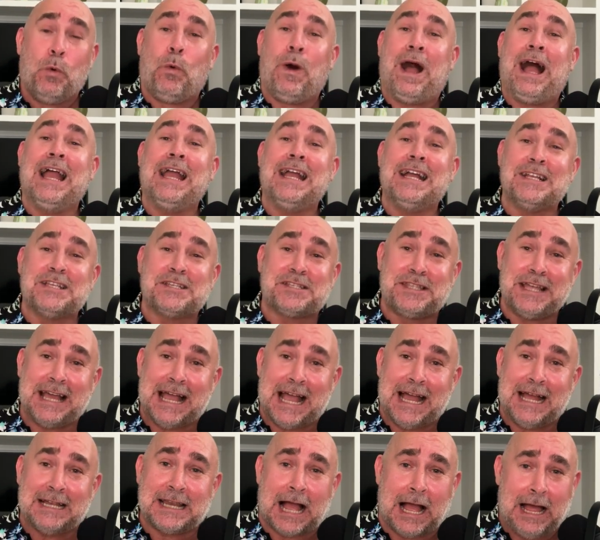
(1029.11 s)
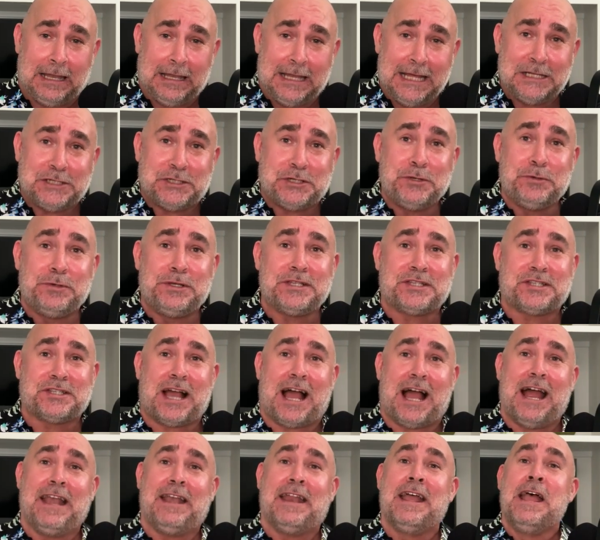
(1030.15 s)
Why is that? I'll let you
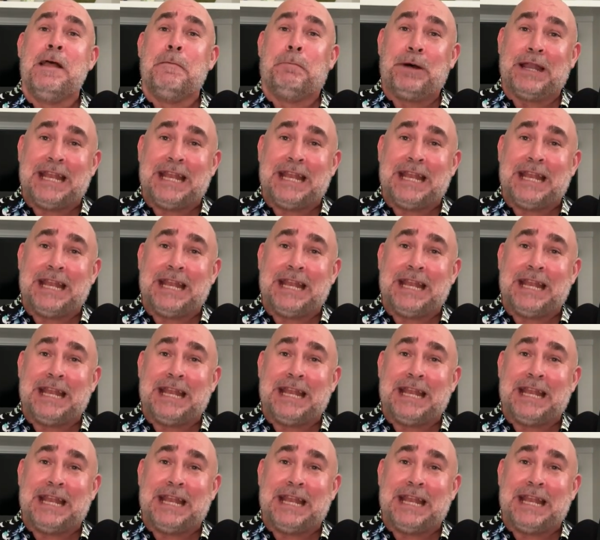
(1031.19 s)
decide.